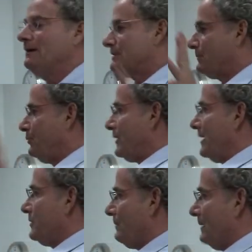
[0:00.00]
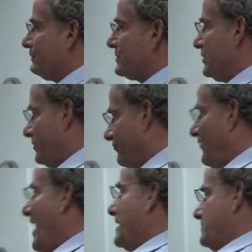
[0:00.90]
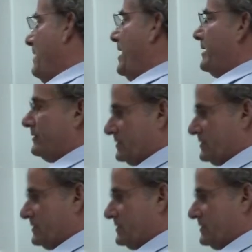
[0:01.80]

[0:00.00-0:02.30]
But to put on your bumper sticker, facts matter,